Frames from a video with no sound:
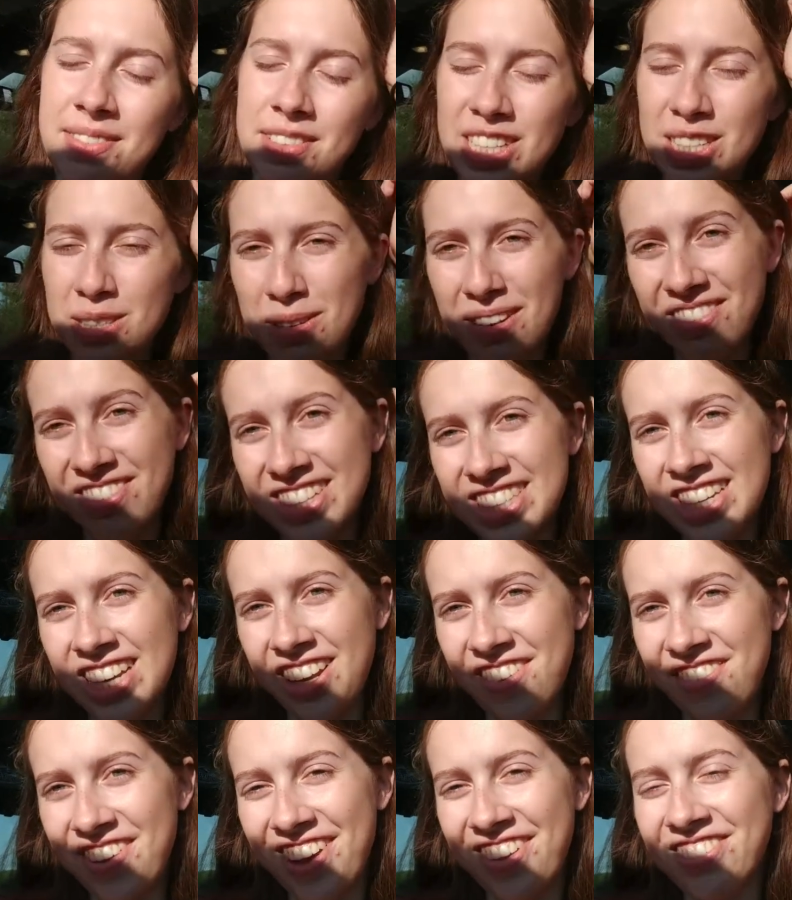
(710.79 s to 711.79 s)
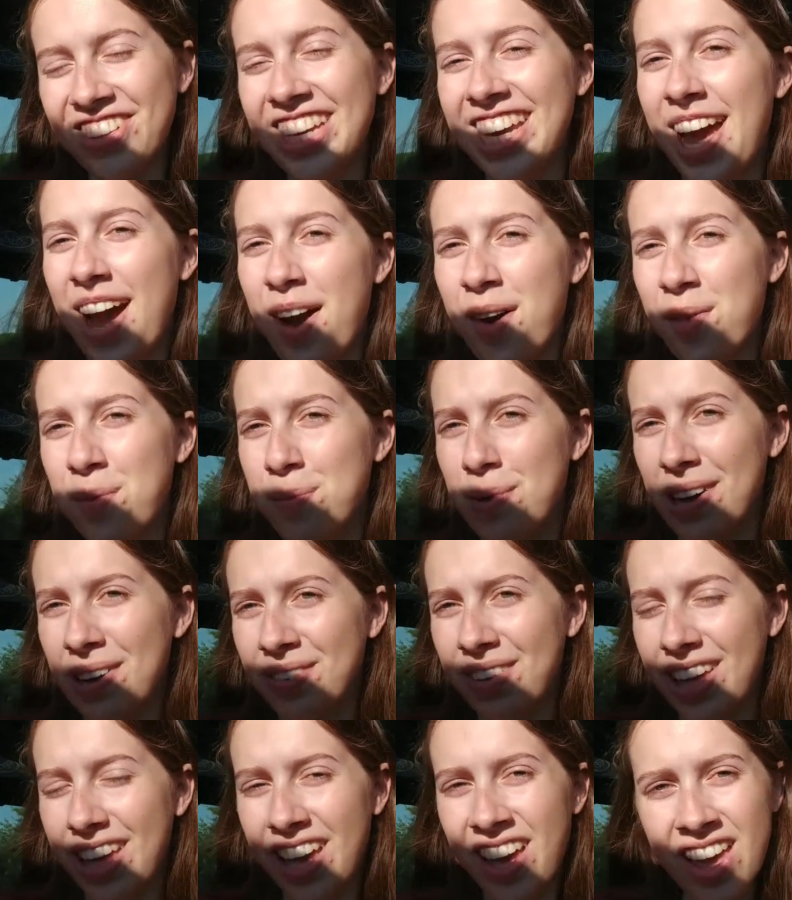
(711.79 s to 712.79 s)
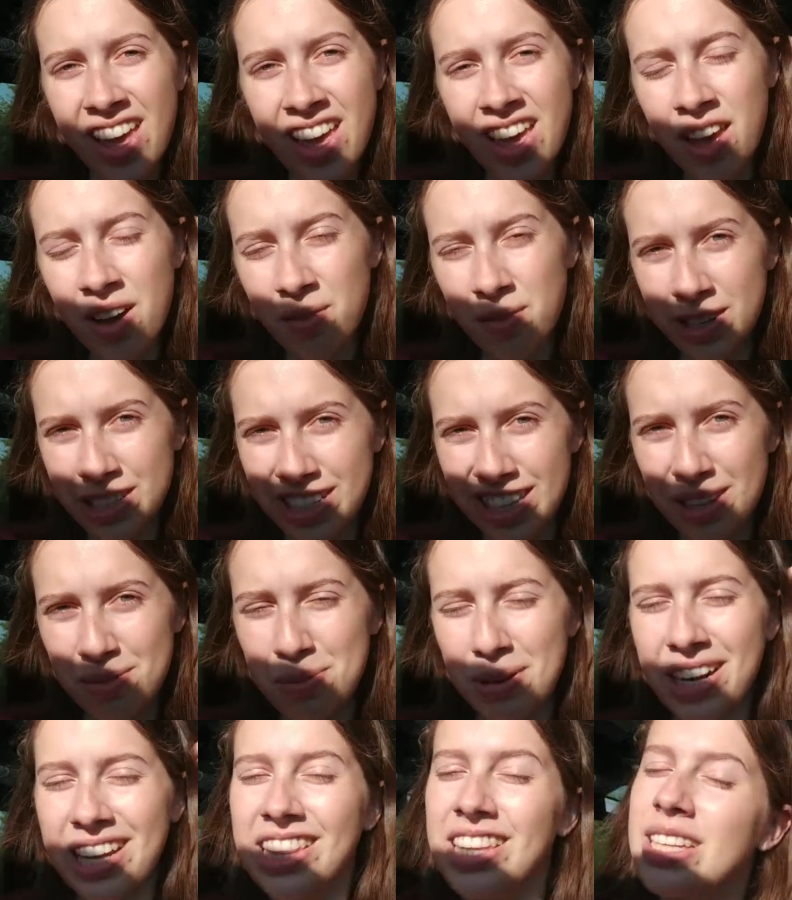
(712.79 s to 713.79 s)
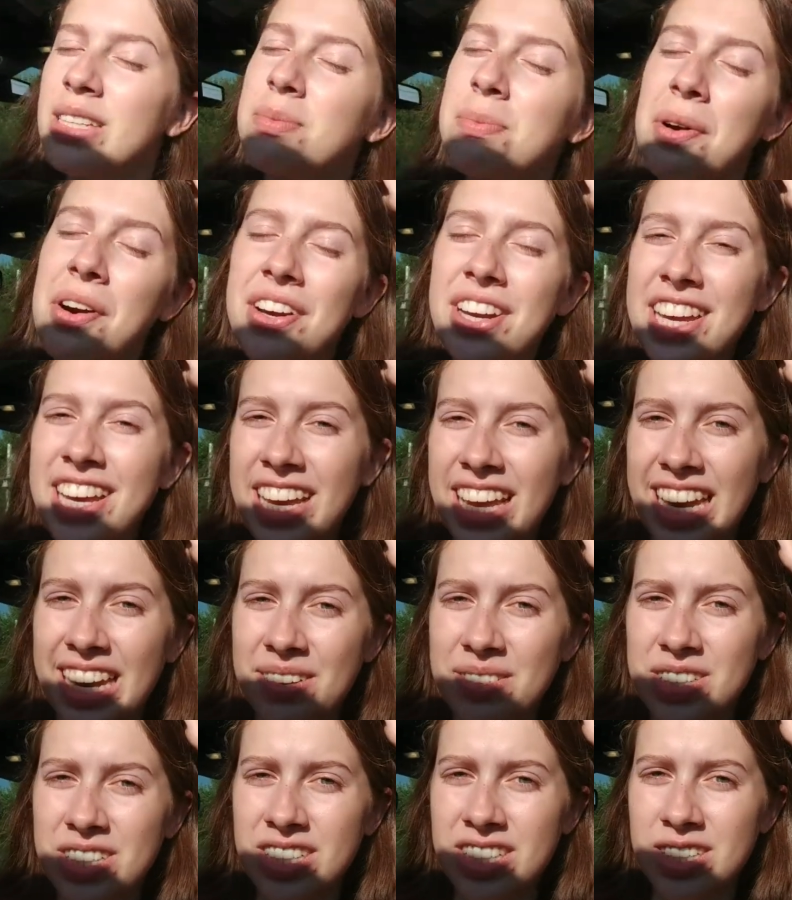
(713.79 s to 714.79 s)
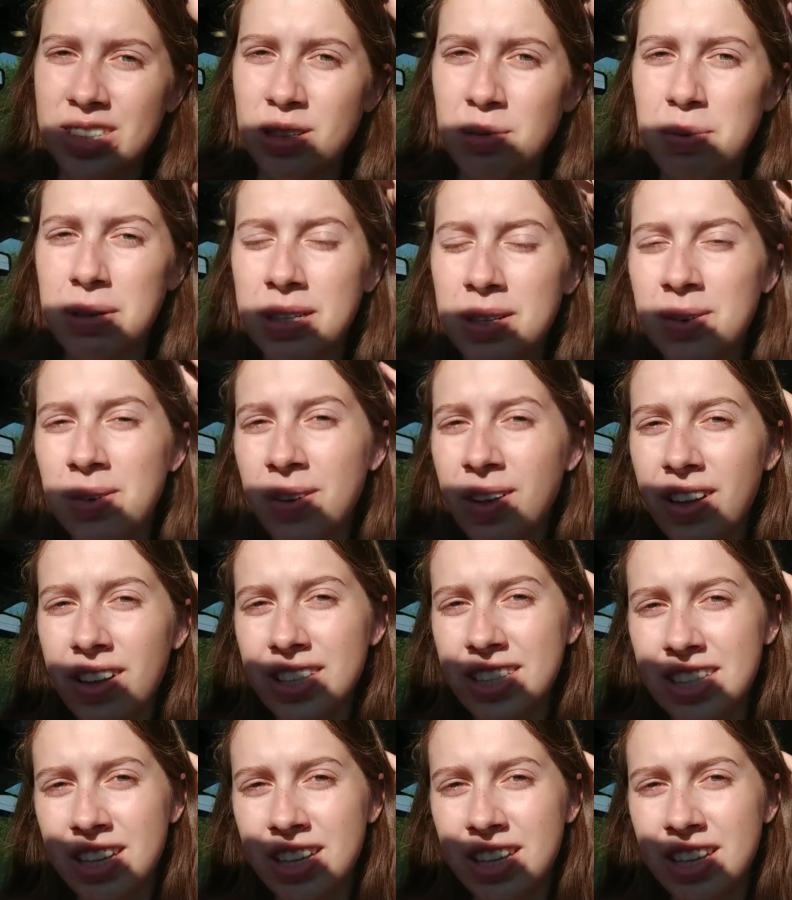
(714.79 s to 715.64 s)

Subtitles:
We've just been visiting family now, but we went to the parade this morning and it was just super cool.